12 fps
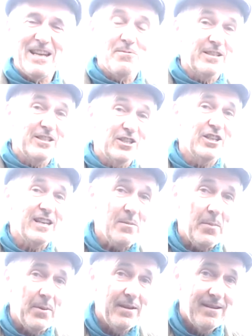It wasn't sheep,
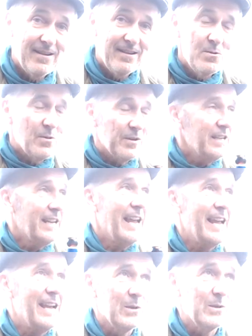it wasn't
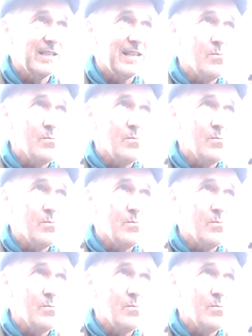cows, it